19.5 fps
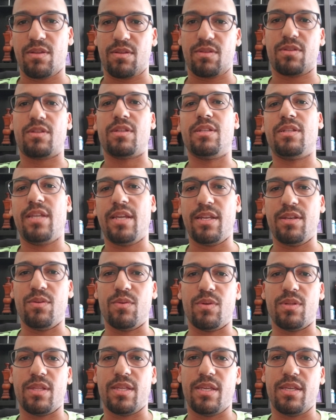
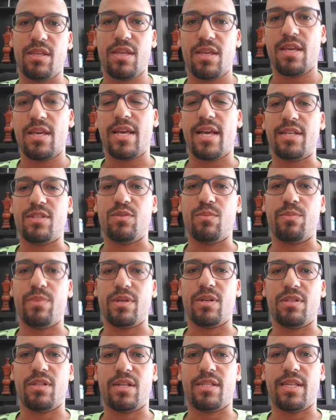continually as you
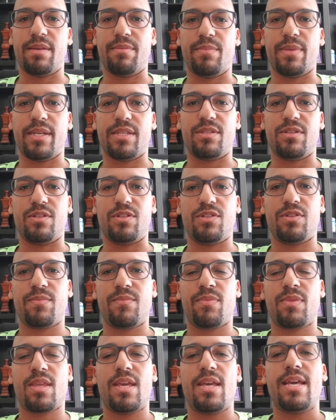build on that message.
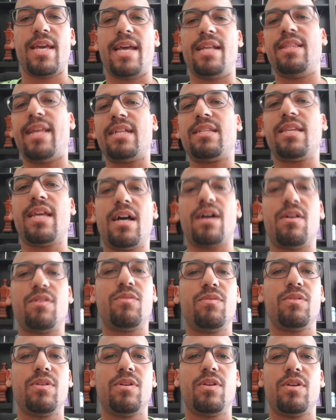And that's
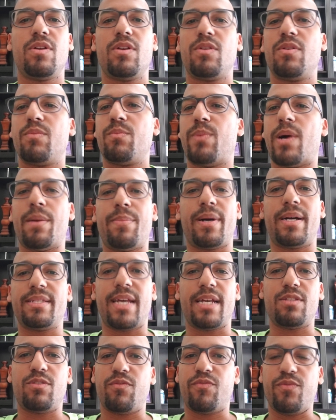how Popeyes
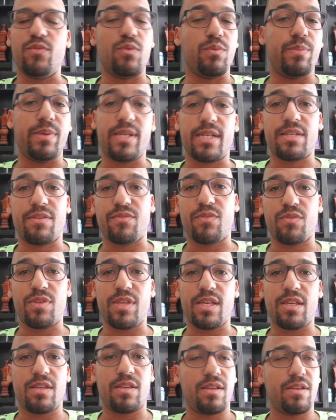has you fooled. Because if you
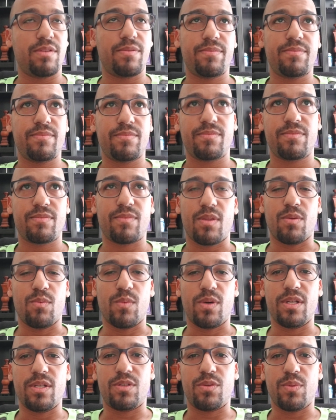think
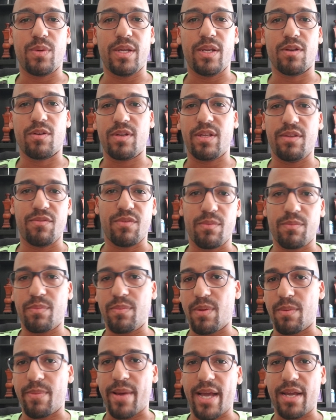one tweet or even
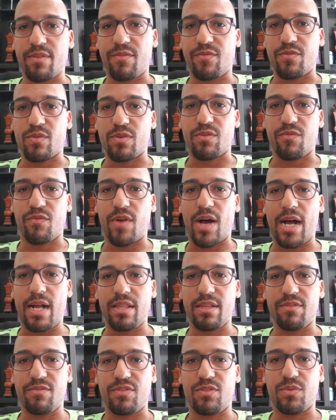a back and forth
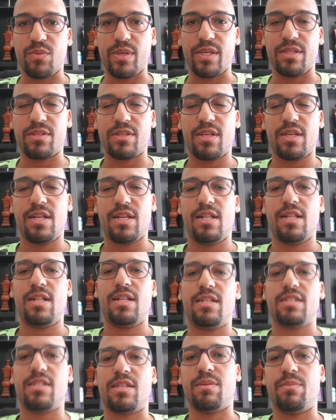volley of tweets
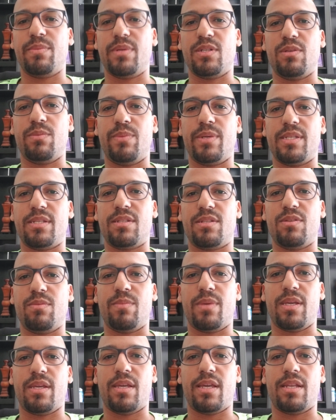is going to build your business, you
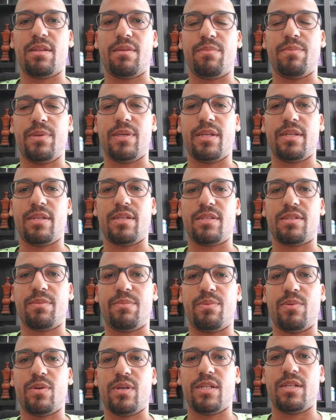may end up being
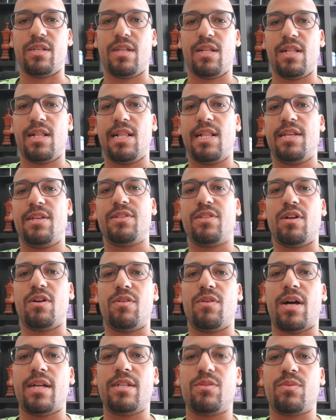disappointed.
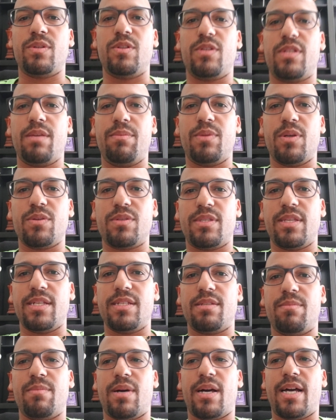So I just want you to keep those things
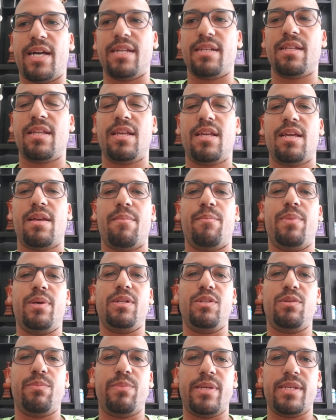in mind. Build
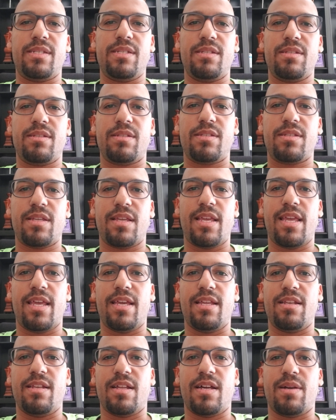your business and